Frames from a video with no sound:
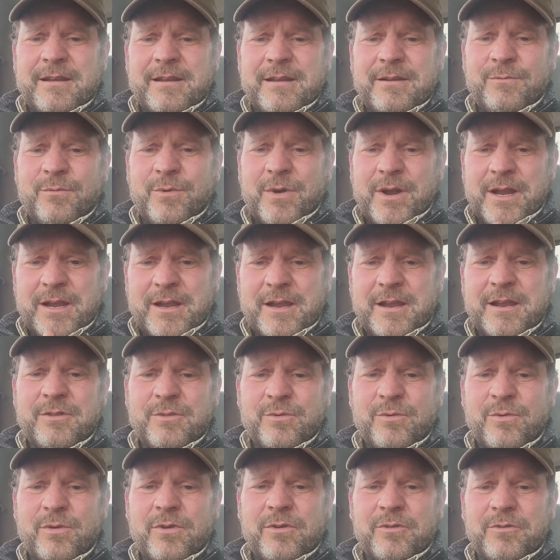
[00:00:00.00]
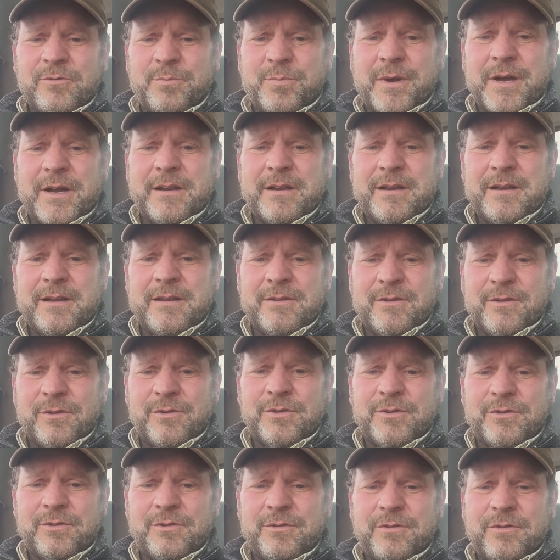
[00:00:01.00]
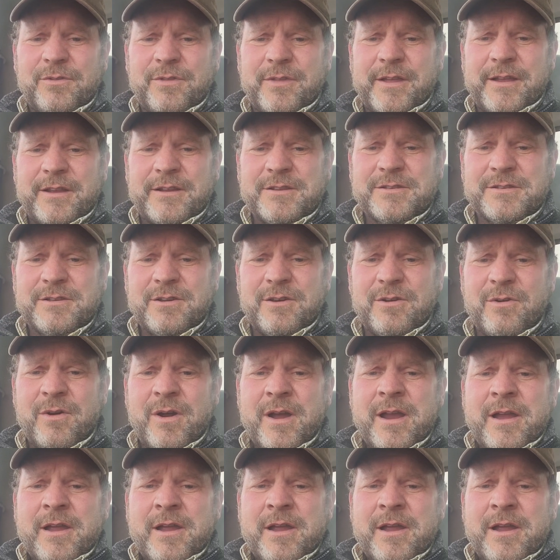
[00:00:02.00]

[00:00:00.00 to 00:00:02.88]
And we kick the world's butt in those 2 things. So